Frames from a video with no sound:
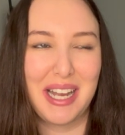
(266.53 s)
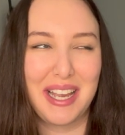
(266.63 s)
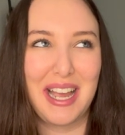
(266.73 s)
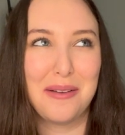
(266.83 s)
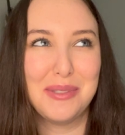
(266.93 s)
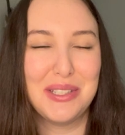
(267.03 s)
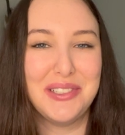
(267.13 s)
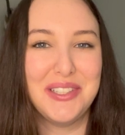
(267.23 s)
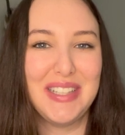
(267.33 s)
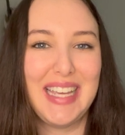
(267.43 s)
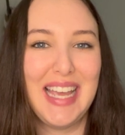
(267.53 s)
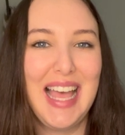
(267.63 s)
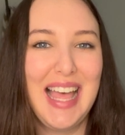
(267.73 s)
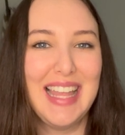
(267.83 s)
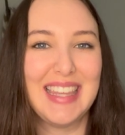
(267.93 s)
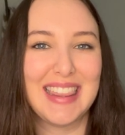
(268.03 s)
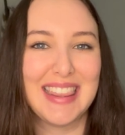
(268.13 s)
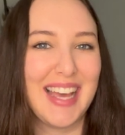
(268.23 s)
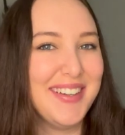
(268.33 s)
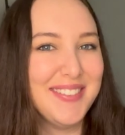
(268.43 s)
I absolutely
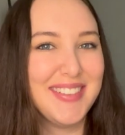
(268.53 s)
love,